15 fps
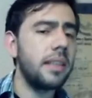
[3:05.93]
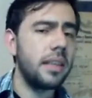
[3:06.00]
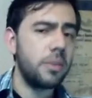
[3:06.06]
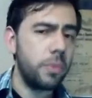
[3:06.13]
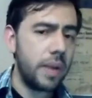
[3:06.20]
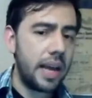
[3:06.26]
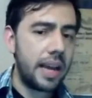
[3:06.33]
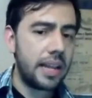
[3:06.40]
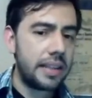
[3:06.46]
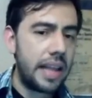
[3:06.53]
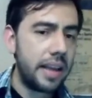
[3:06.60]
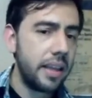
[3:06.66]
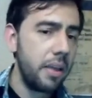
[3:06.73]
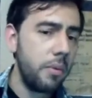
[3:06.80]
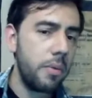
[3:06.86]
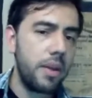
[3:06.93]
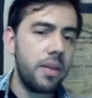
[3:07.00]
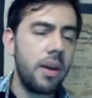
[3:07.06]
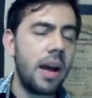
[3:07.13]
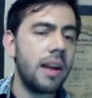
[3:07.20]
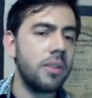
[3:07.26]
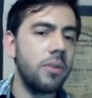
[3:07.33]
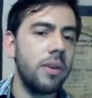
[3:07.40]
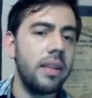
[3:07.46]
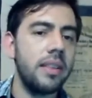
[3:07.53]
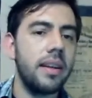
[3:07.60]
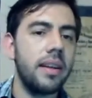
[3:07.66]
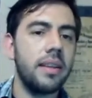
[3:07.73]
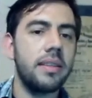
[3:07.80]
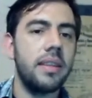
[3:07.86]
As we are attacking, we are not
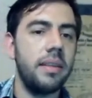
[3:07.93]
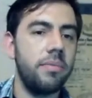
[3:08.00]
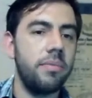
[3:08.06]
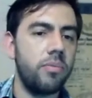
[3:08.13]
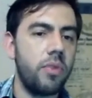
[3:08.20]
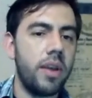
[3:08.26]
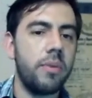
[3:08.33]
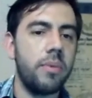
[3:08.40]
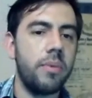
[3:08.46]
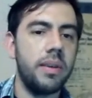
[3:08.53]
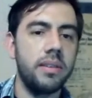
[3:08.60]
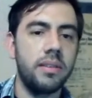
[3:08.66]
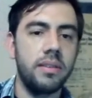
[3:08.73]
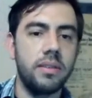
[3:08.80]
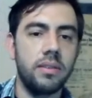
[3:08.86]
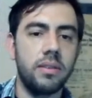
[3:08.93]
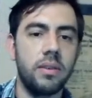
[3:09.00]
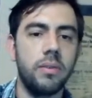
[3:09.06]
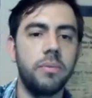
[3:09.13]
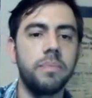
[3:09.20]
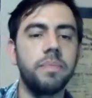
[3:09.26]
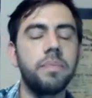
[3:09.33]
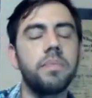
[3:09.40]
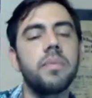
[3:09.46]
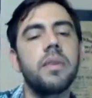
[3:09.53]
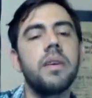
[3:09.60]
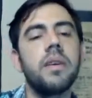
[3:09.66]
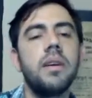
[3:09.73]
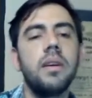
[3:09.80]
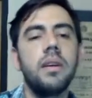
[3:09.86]
interested in trade queens.
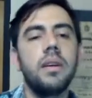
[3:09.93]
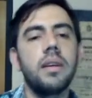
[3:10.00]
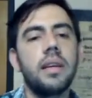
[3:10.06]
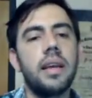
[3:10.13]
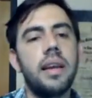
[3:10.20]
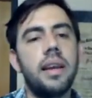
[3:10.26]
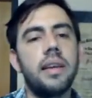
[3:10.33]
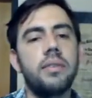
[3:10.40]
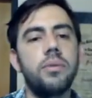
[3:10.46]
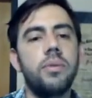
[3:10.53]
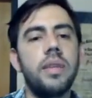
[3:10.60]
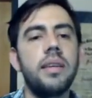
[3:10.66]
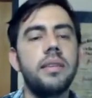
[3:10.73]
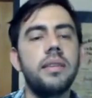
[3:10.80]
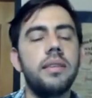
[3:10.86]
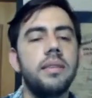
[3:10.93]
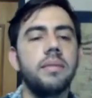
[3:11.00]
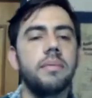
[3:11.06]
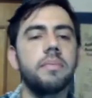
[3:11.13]
Okay, let's do this.